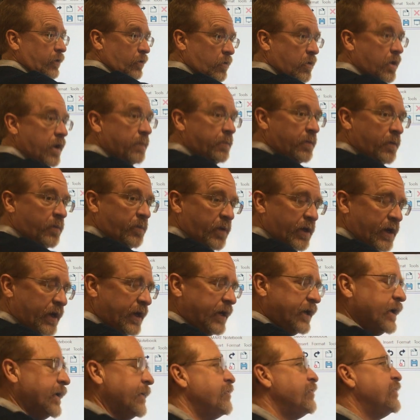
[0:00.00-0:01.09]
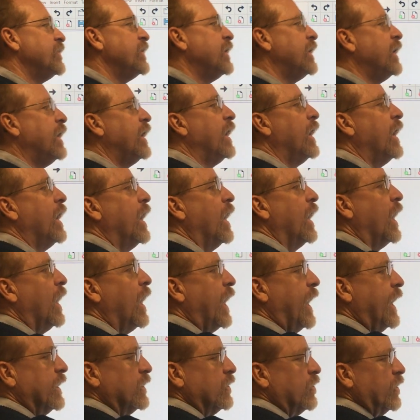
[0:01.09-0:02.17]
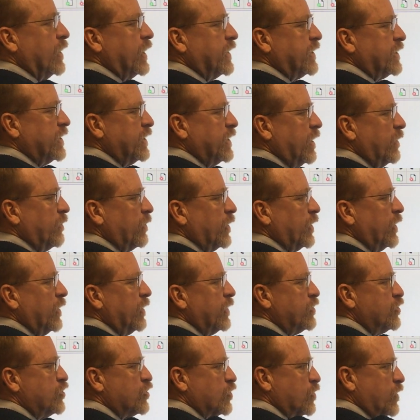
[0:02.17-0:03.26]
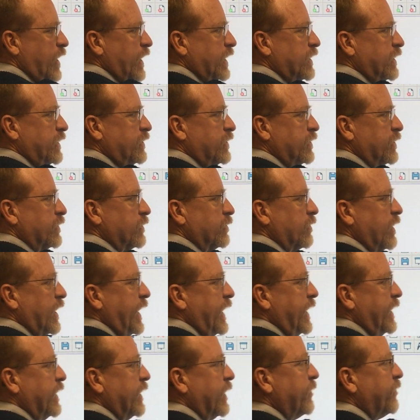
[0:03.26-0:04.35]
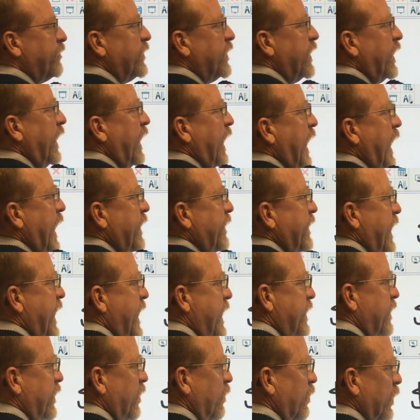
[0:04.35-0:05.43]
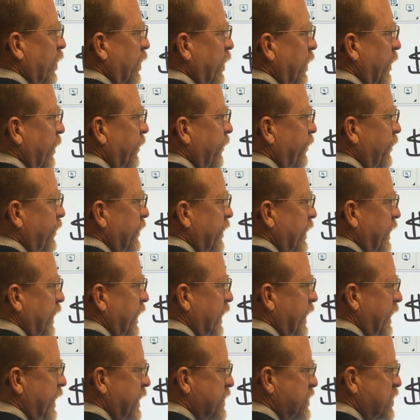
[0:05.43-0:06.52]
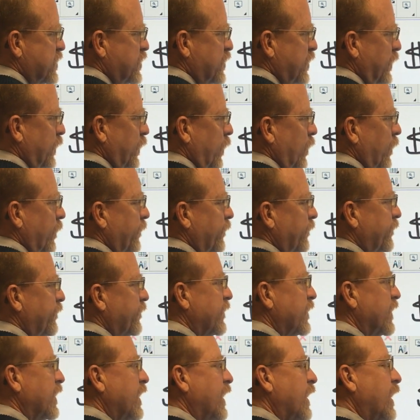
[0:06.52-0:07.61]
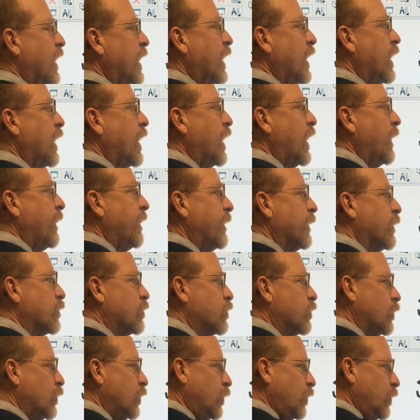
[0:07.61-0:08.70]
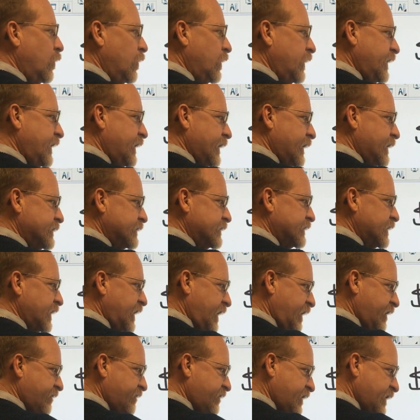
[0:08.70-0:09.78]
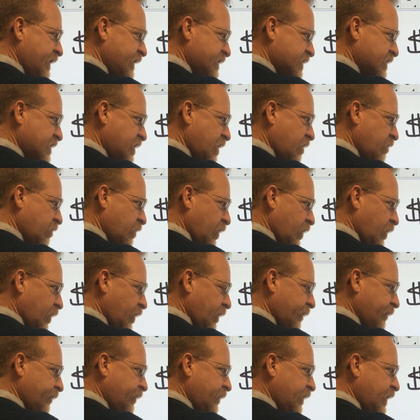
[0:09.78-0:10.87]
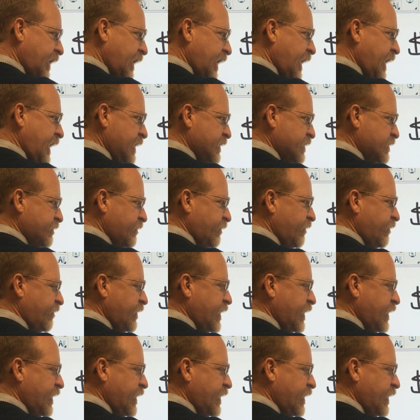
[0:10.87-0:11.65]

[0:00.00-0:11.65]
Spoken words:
go up a bit. I look at the number directly to the right, and that number is 2. The rule is, if this number is